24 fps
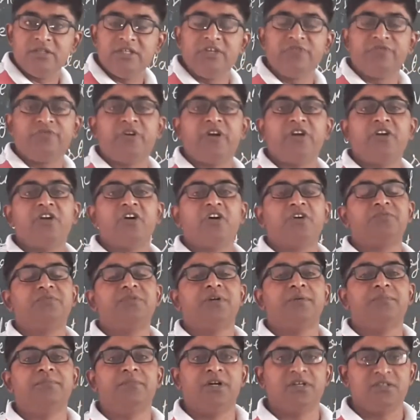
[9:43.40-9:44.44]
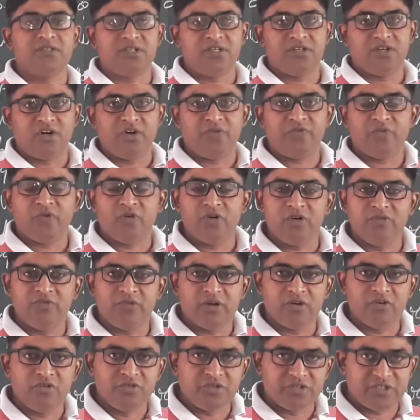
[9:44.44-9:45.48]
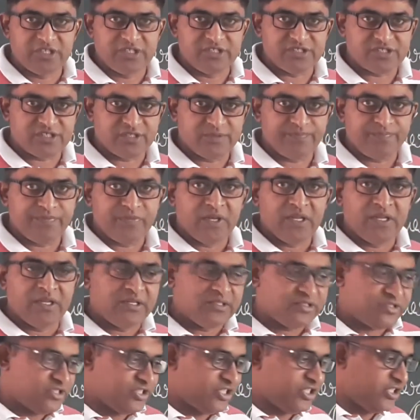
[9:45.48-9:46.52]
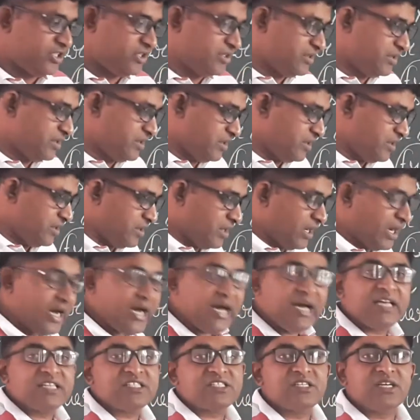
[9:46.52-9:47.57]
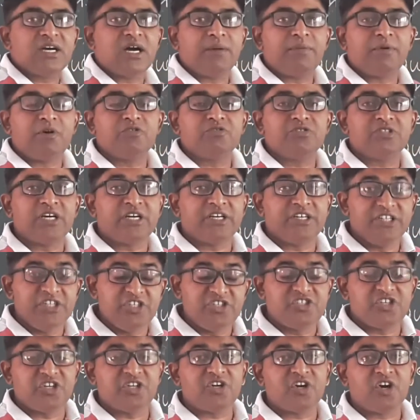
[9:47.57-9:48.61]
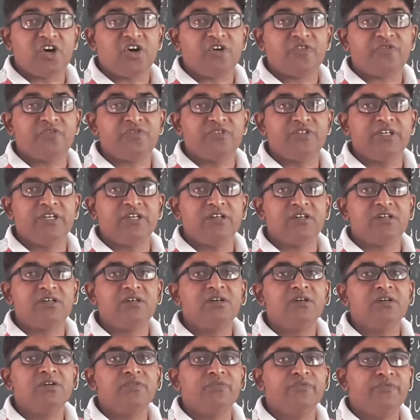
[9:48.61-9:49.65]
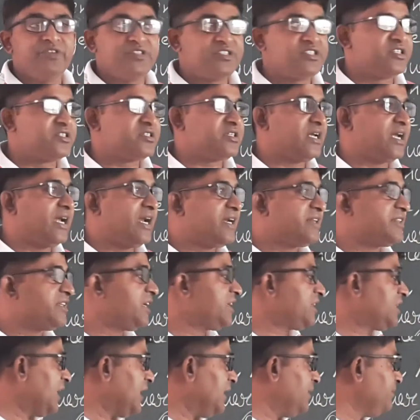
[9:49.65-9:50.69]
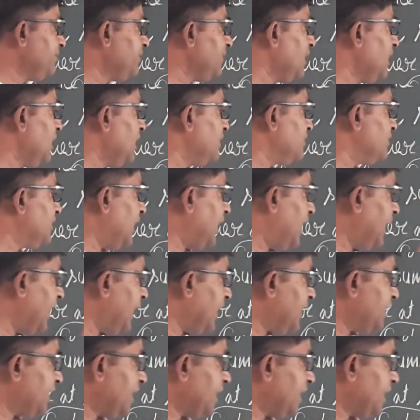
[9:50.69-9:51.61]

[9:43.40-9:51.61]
in front of the mother of Oliver Lutkins. She asked about the reason of their visit. At that time, the hack